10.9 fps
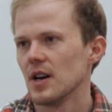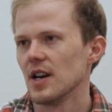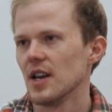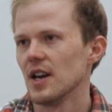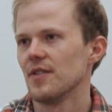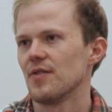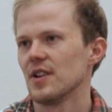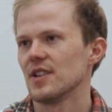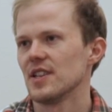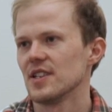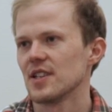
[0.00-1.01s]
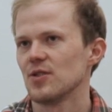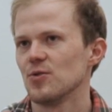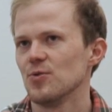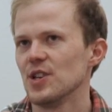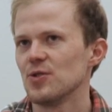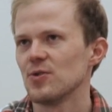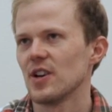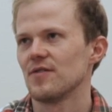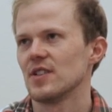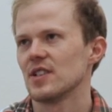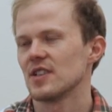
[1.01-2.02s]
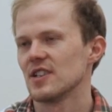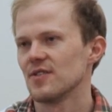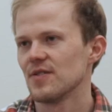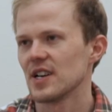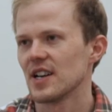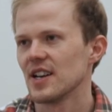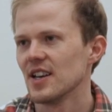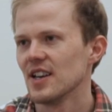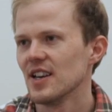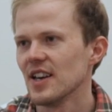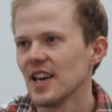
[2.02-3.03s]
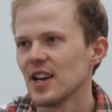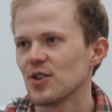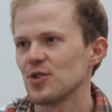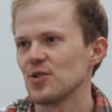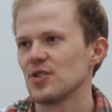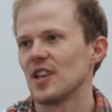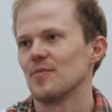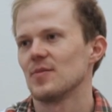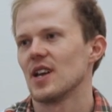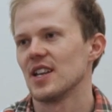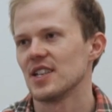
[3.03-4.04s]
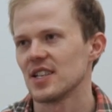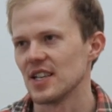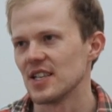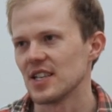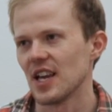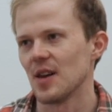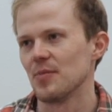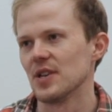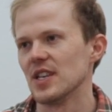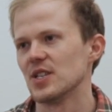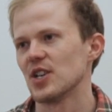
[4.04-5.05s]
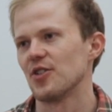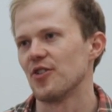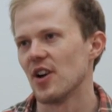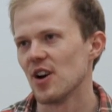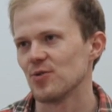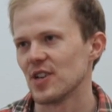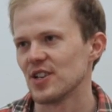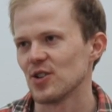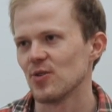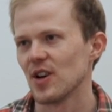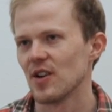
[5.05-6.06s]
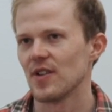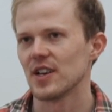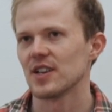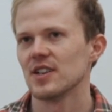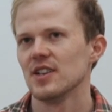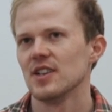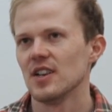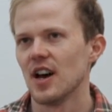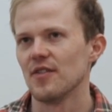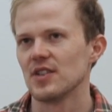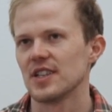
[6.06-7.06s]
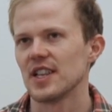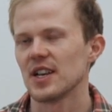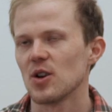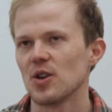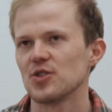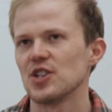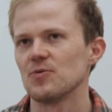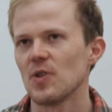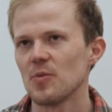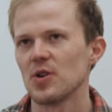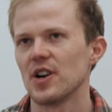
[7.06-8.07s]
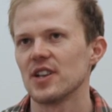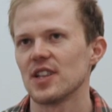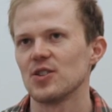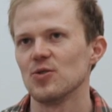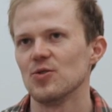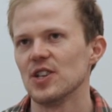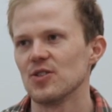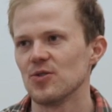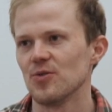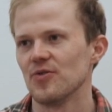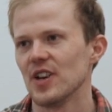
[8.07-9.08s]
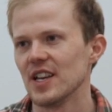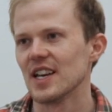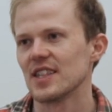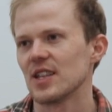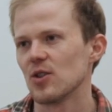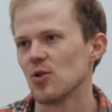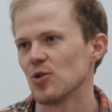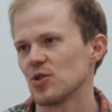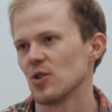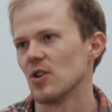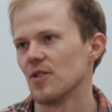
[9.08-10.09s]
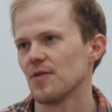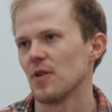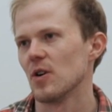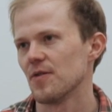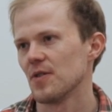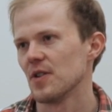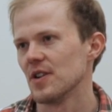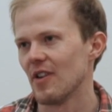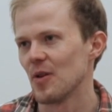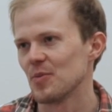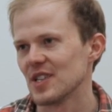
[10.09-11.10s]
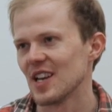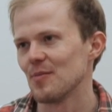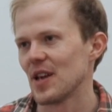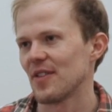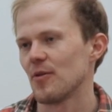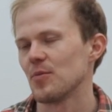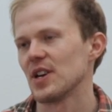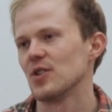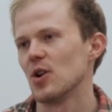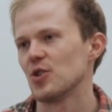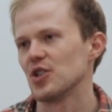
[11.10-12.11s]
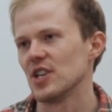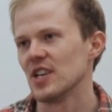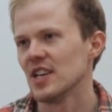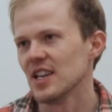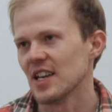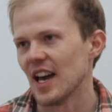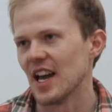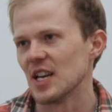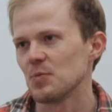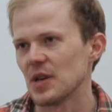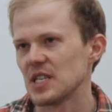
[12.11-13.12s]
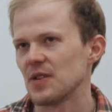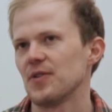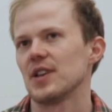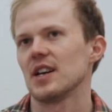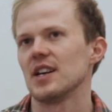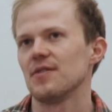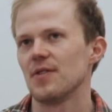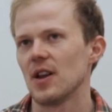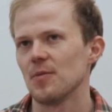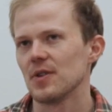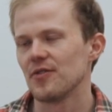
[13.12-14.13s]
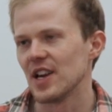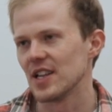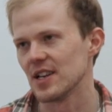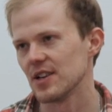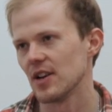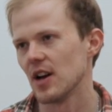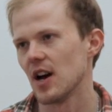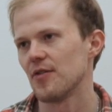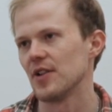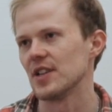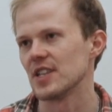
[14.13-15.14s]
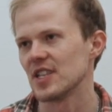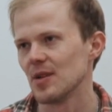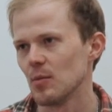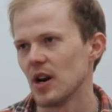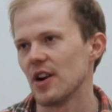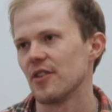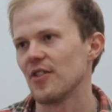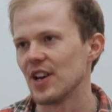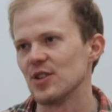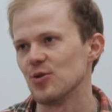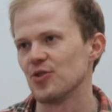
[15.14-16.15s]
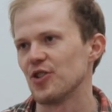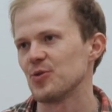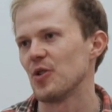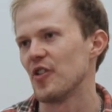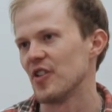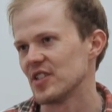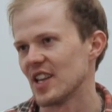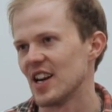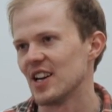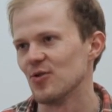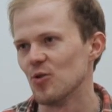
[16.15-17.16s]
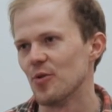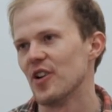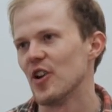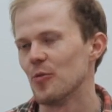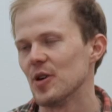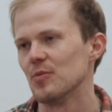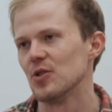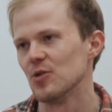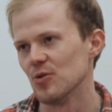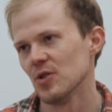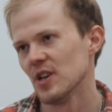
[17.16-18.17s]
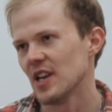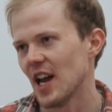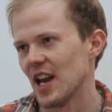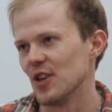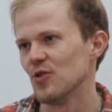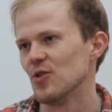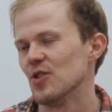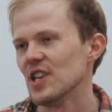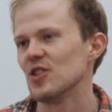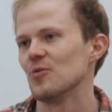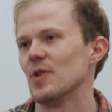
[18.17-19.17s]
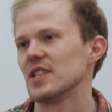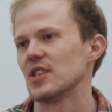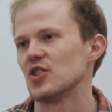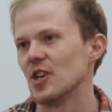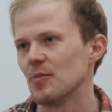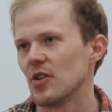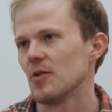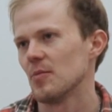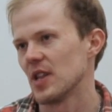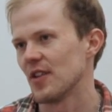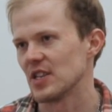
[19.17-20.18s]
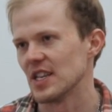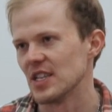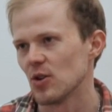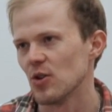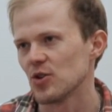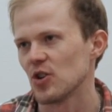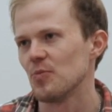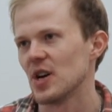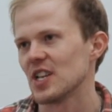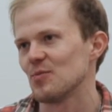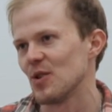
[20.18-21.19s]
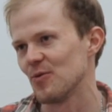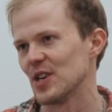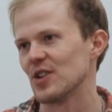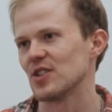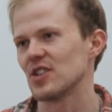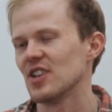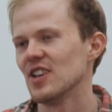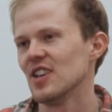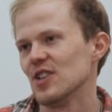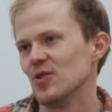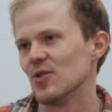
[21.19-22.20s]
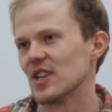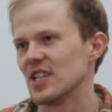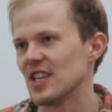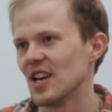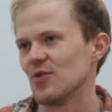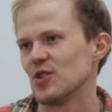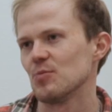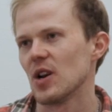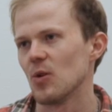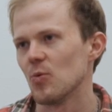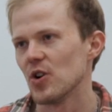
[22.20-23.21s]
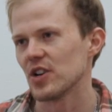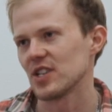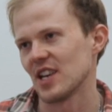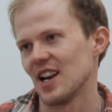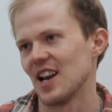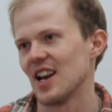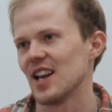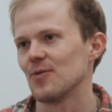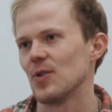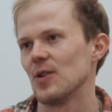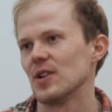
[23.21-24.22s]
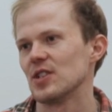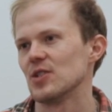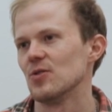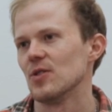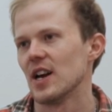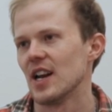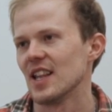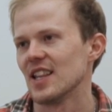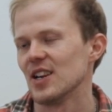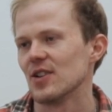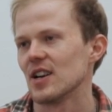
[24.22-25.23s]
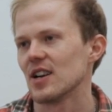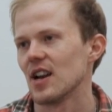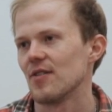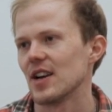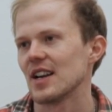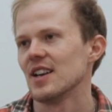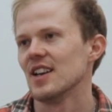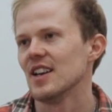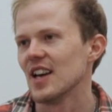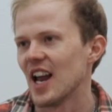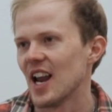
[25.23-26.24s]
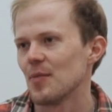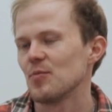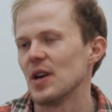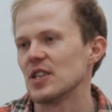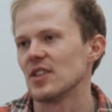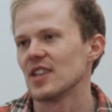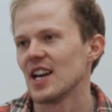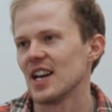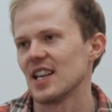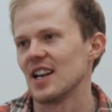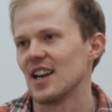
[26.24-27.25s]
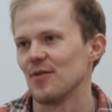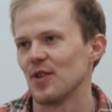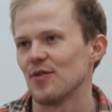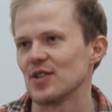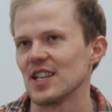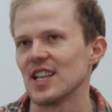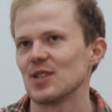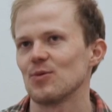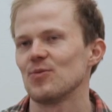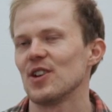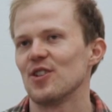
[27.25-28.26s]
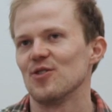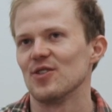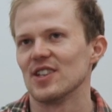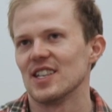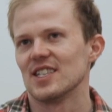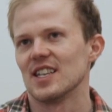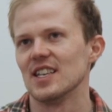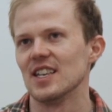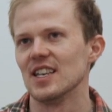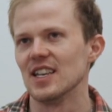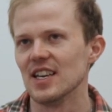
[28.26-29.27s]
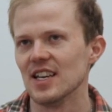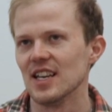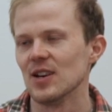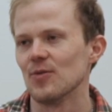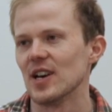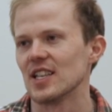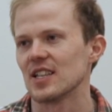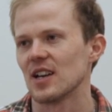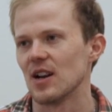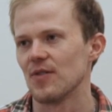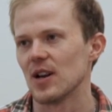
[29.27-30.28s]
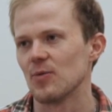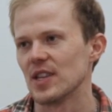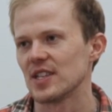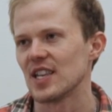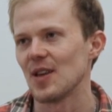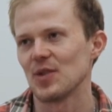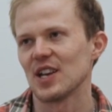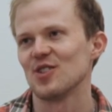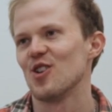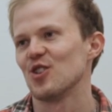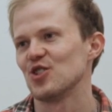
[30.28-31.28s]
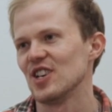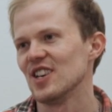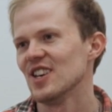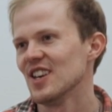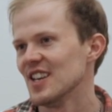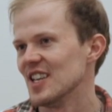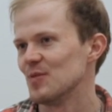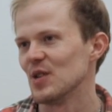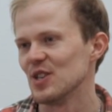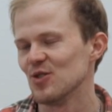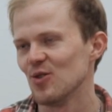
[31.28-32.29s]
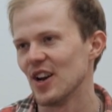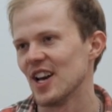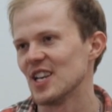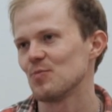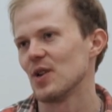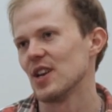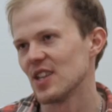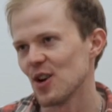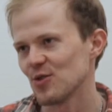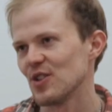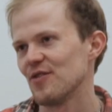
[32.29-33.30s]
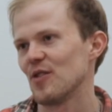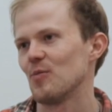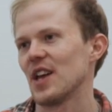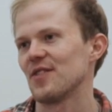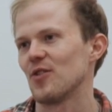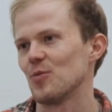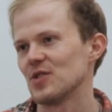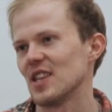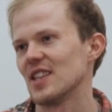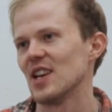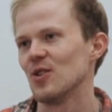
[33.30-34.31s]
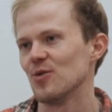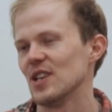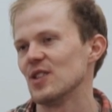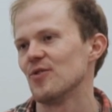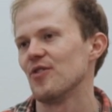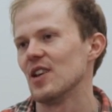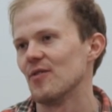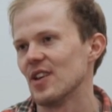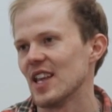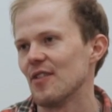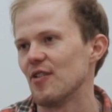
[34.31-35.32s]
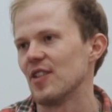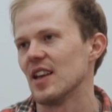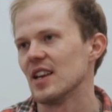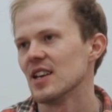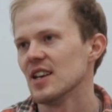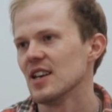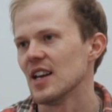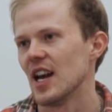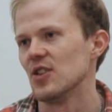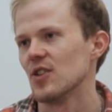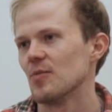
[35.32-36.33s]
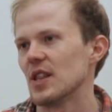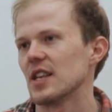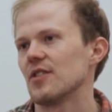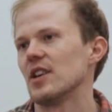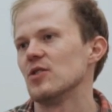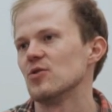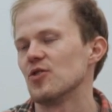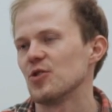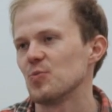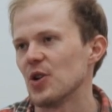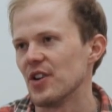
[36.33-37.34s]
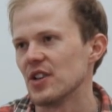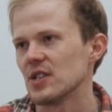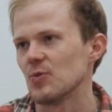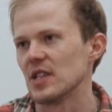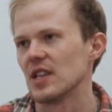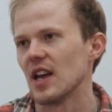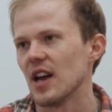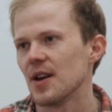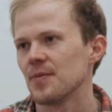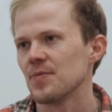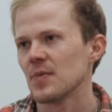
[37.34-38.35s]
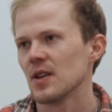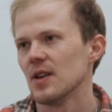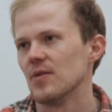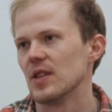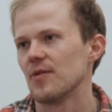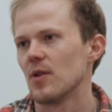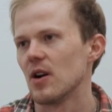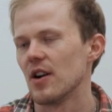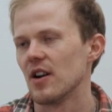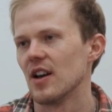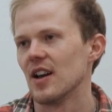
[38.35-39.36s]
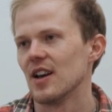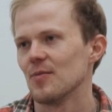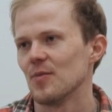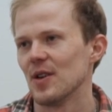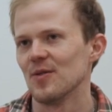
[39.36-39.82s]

I, I, definitely think that you need to have this kind of like an ecosystem that is is helping each other out, and so kind of like obviously technology is one part that you need to really get the cost of of developing the platform technology and specifically develop great offering the similar great user experience than Uber and Airbnb do, and you need to make that cheaper. But obviously, it's also possible because you can see how this model works, and, and like once you and, and then you can kind of like adapt based on that. And obviously, that's what we are doing is the, in a way that kind of like when the same technology is being utilized by a thousand different platforms, then they don't need to reinvent everything, and you can build a great user experience with. Uh, with a far uh,